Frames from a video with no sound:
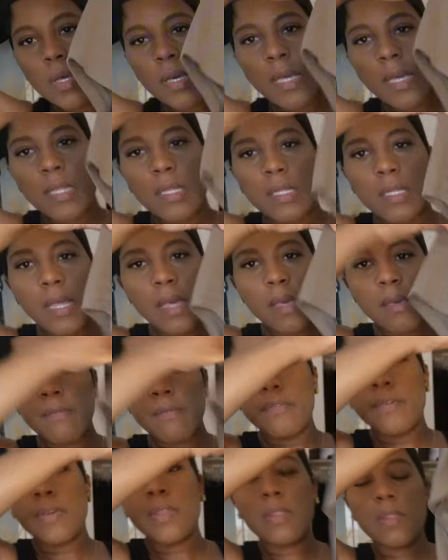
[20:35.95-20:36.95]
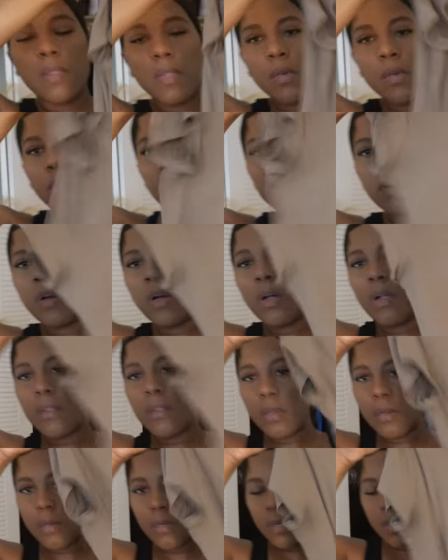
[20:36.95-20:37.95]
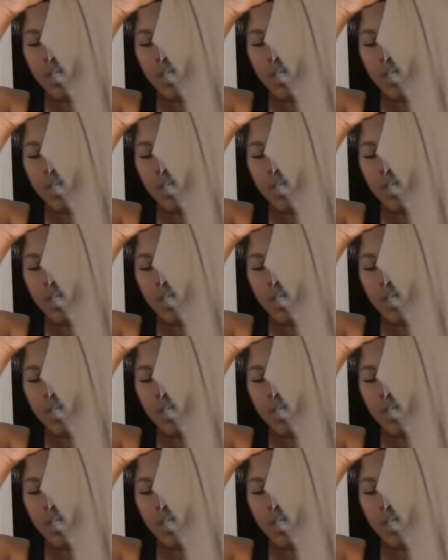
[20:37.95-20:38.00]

I got it in every single color.